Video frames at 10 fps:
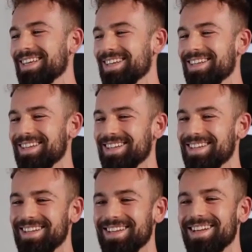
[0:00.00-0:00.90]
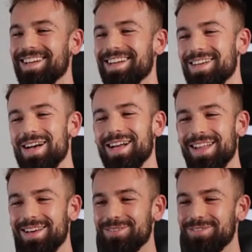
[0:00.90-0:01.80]
A
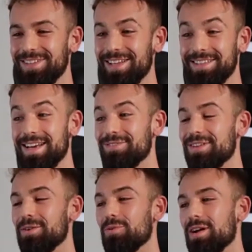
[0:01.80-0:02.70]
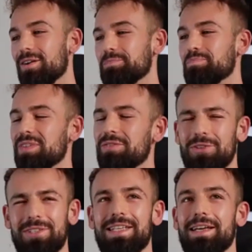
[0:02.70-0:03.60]
lot of not even aware. I know
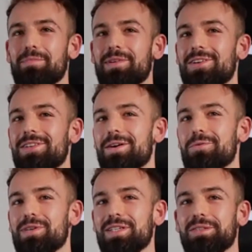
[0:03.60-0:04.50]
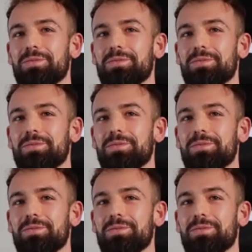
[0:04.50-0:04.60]
it's getting better now, but